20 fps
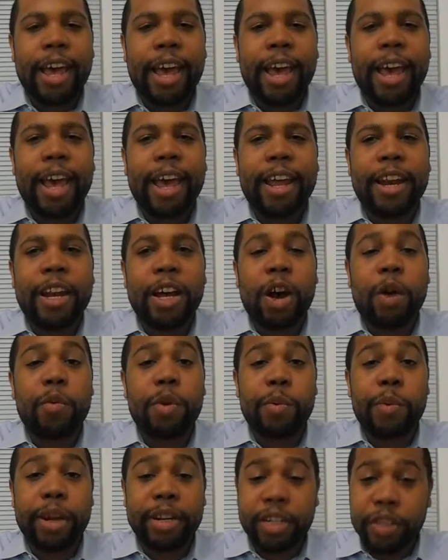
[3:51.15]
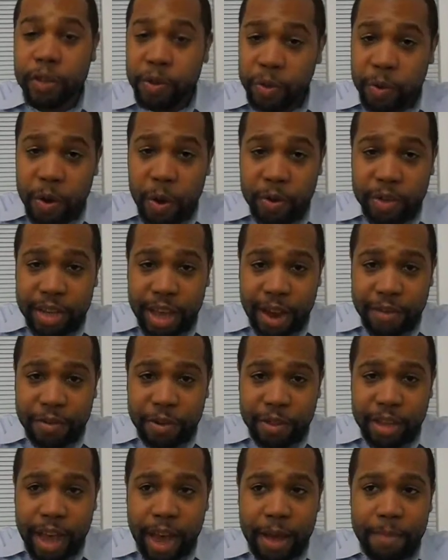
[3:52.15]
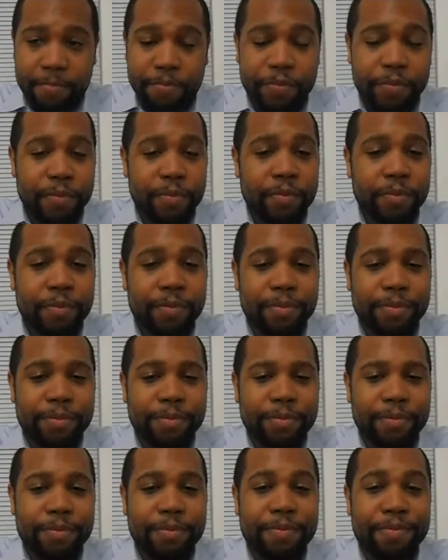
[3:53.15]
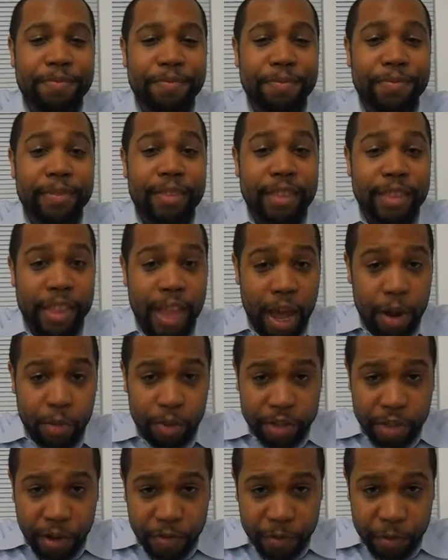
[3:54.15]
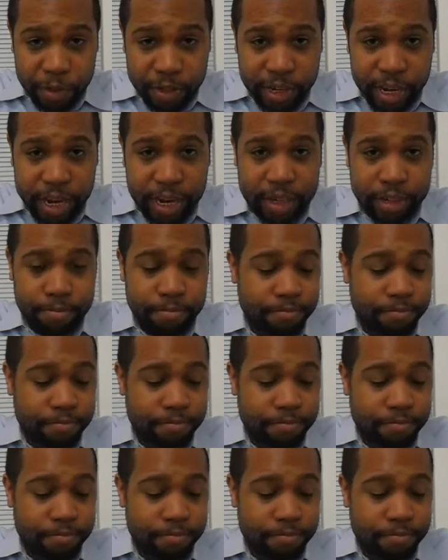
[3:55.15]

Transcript: And we went to Uno's after that. That was our first date.